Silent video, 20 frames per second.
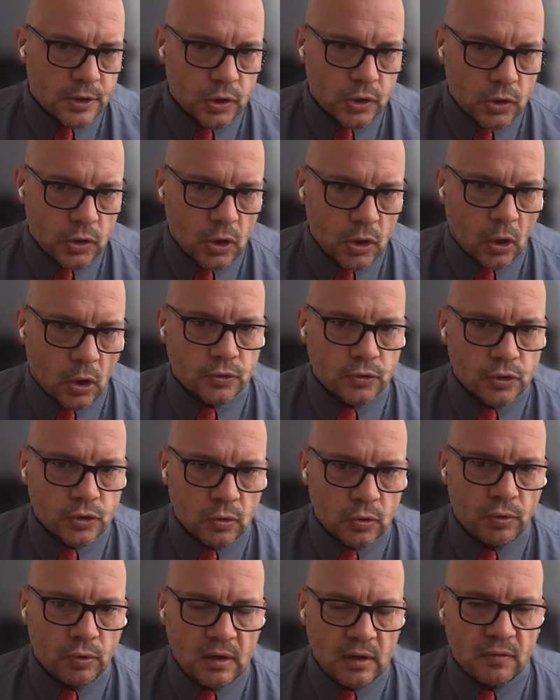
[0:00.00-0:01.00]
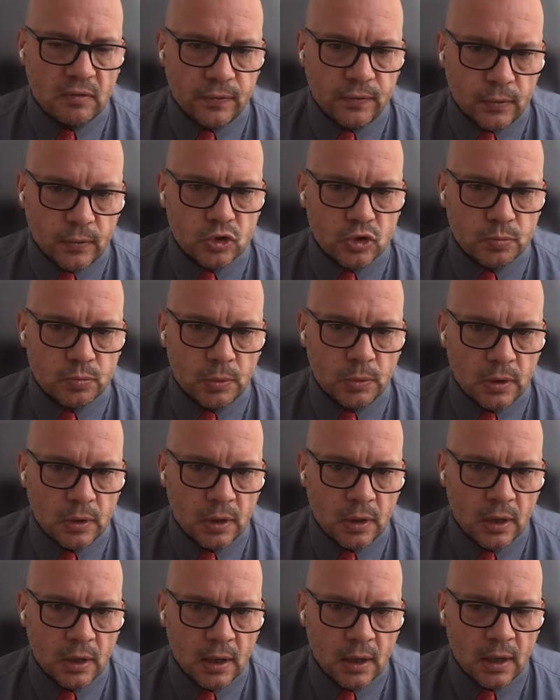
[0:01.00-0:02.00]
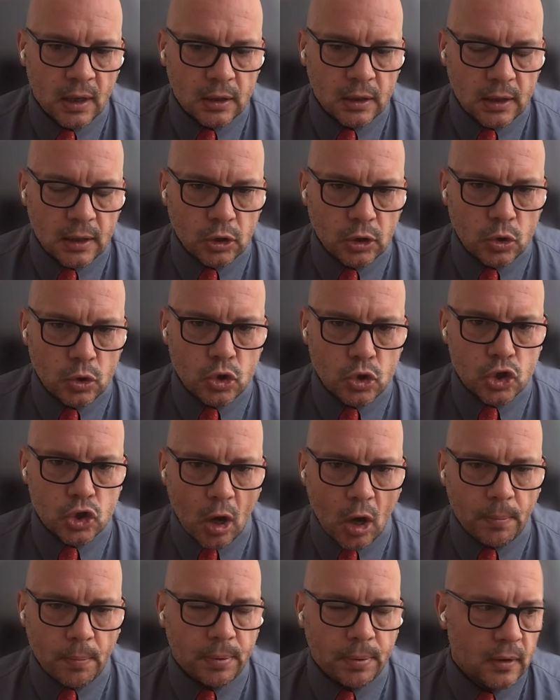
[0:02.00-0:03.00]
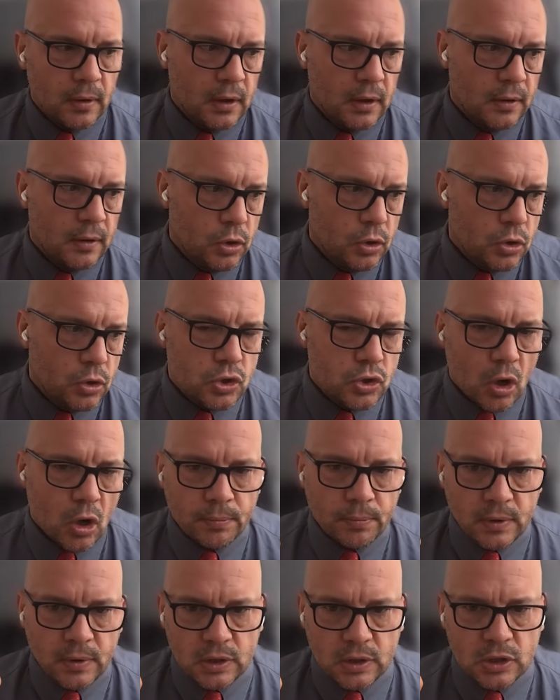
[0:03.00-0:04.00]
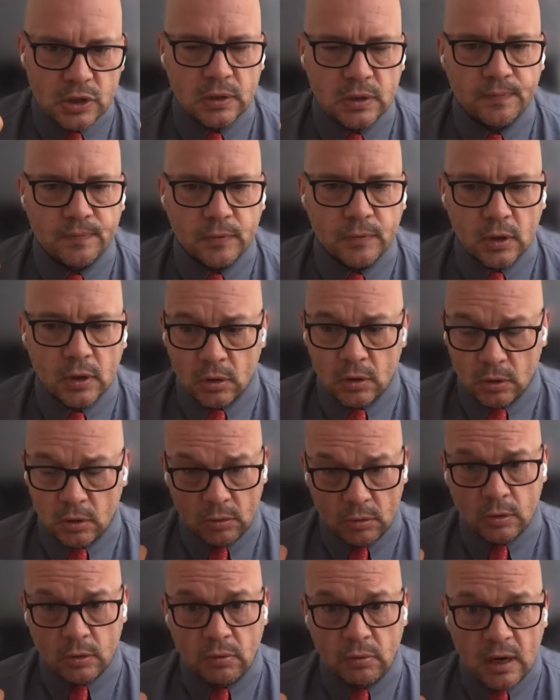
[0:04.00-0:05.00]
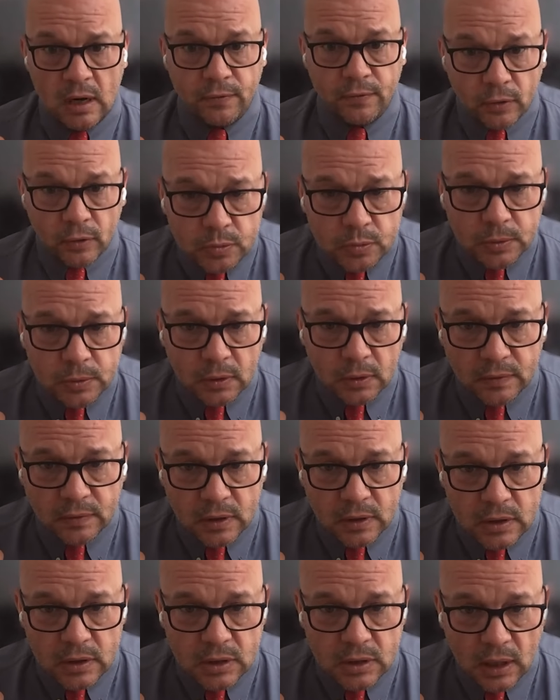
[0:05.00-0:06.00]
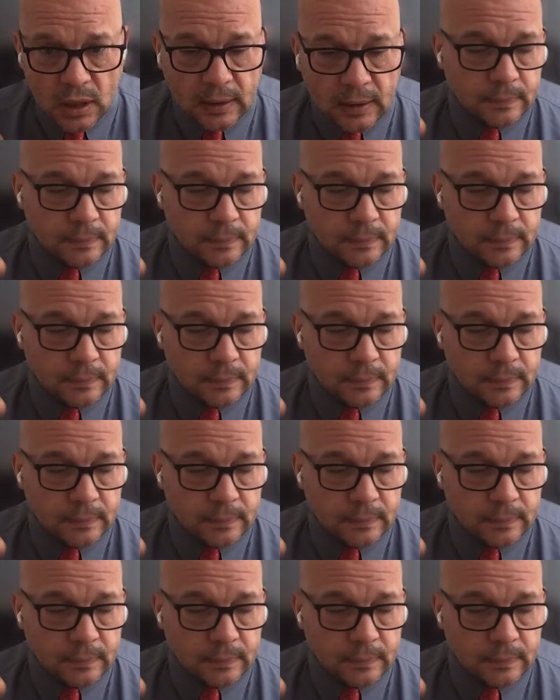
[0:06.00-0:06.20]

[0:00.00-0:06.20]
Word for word: constant reinforcement. Yeah, you stop, you stop this, the reinforcement of this thing,